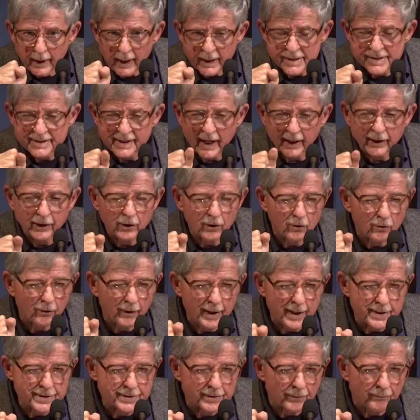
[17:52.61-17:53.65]

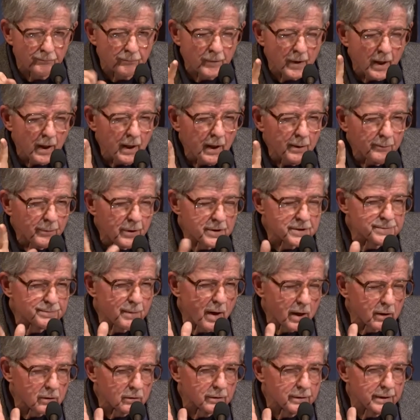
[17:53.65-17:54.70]
secularism.
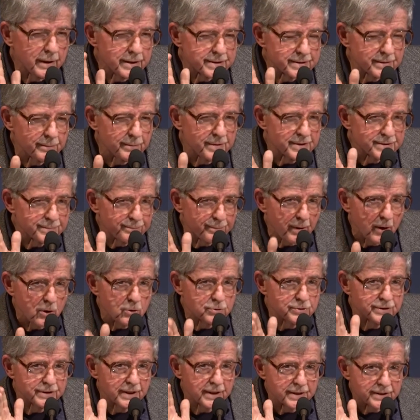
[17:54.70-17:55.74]
Postmodernism is
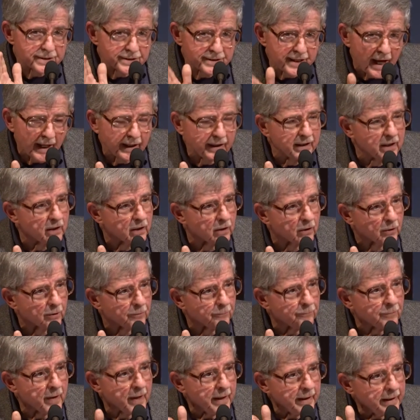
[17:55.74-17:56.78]
post-secular
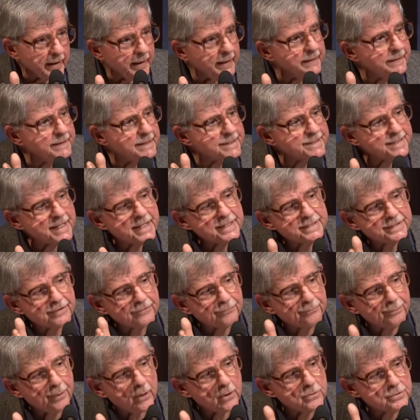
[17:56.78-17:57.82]
in the sense
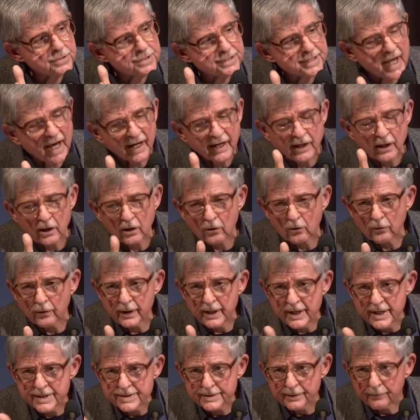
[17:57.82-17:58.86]
of
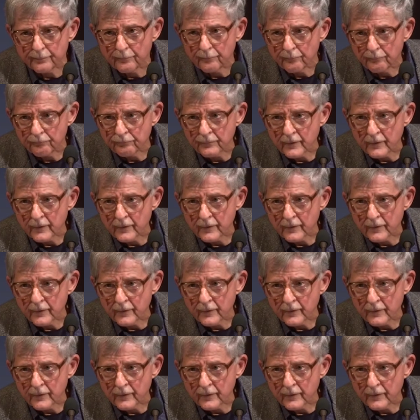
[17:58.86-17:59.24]
post-secularism.